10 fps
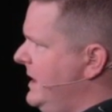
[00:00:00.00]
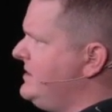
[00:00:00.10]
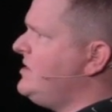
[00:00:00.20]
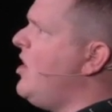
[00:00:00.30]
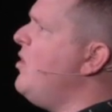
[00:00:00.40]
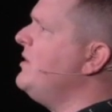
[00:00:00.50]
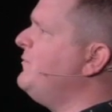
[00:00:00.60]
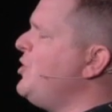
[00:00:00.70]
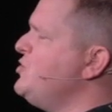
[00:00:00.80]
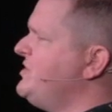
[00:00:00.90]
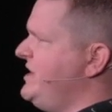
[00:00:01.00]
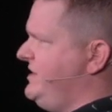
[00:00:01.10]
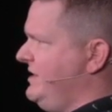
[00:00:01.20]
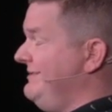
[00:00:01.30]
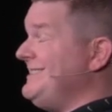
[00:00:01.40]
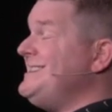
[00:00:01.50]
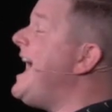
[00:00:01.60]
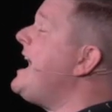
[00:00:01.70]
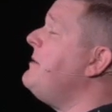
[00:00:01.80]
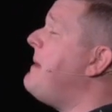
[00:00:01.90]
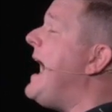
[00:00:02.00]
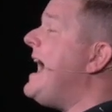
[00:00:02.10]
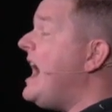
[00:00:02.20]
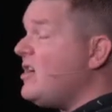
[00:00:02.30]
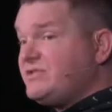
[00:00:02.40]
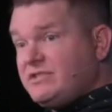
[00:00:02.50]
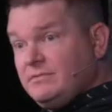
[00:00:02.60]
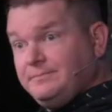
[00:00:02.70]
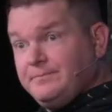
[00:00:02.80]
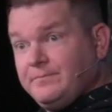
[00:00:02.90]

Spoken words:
It's cold and flu season. Not in my house.